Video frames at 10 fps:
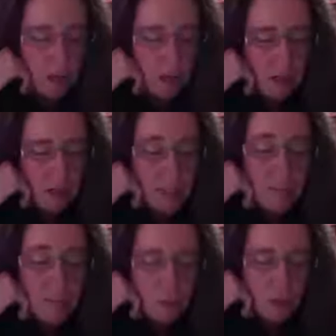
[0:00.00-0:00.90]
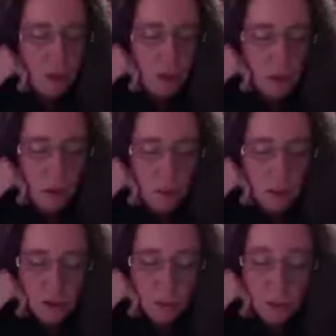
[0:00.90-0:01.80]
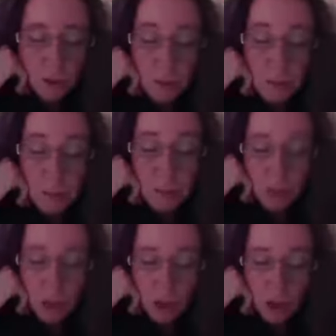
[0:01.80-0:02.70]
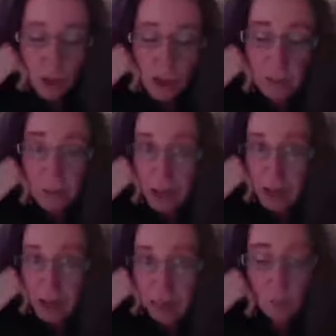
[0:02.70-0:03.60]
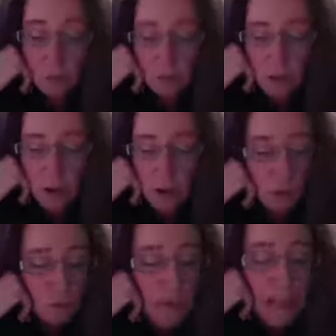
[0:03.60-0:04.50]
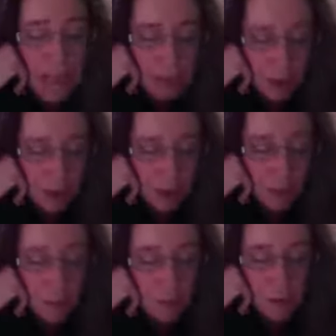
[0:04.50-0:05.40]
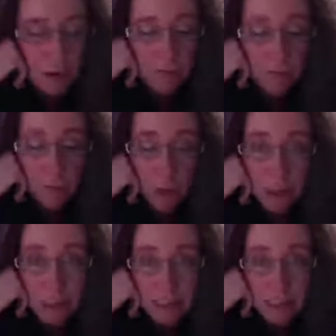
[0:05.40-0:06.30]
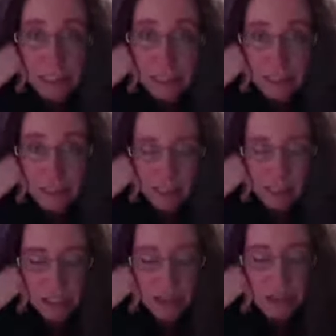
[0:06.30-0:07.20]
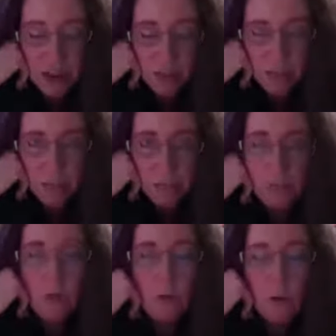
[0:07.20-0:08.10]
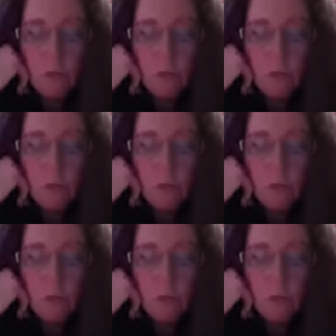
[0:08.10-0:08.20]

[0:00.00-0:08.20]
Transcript: Cleveland was also where Mr. Birchman met Mary, who at the time was married to an ad man who was part of a prominent Cleveland Heights family. Quote,